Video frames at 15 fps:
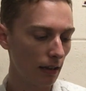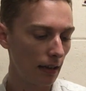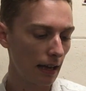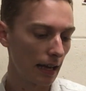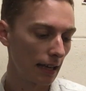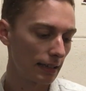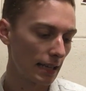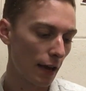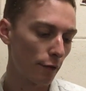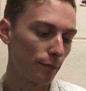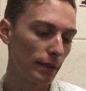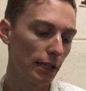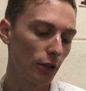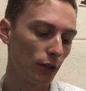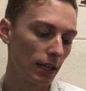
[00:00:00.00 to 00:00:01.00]
And I've
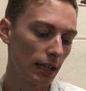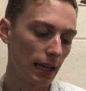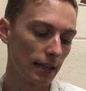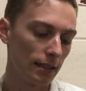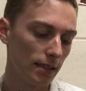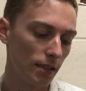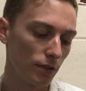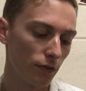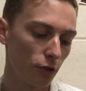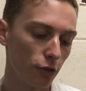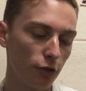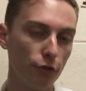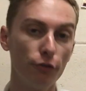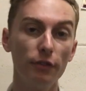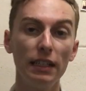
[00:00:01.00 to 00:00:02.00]
been looking at this
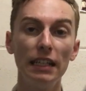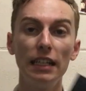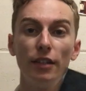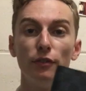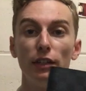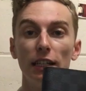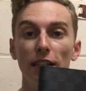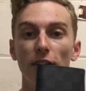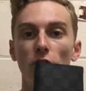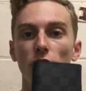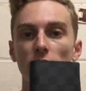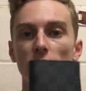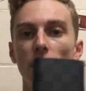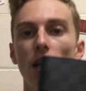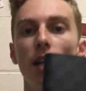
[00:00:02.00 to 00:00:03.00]
for a really, really long
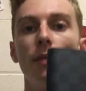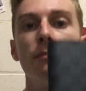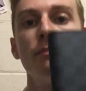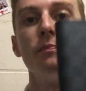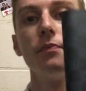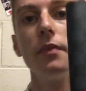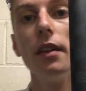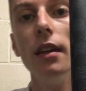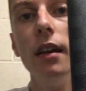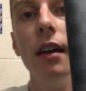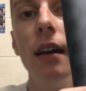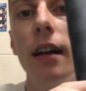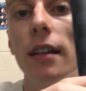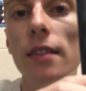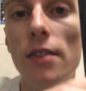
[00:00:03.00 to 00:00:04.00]
time.
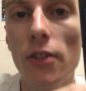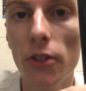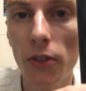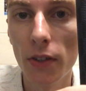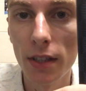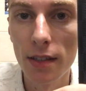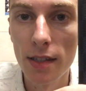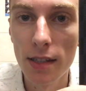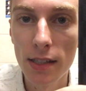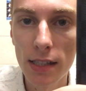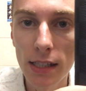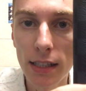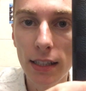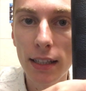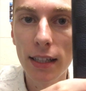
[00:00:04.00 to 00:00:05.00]
And so you can
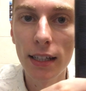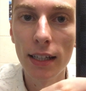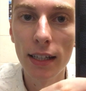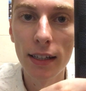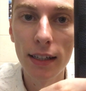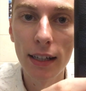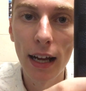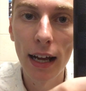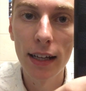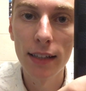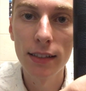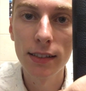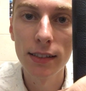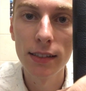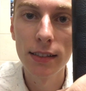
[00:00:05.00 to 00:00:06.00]
see here it
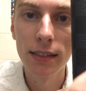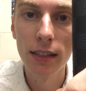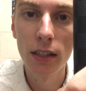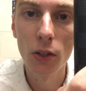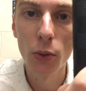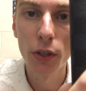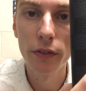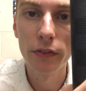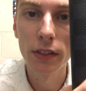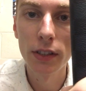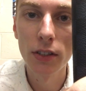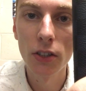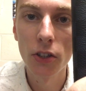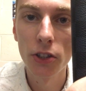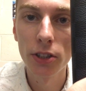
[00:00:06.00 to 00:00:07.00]
has the Louis
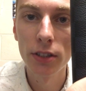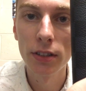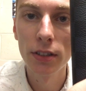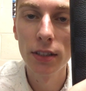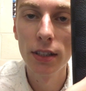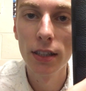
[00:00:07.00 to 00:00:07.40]
Vuitton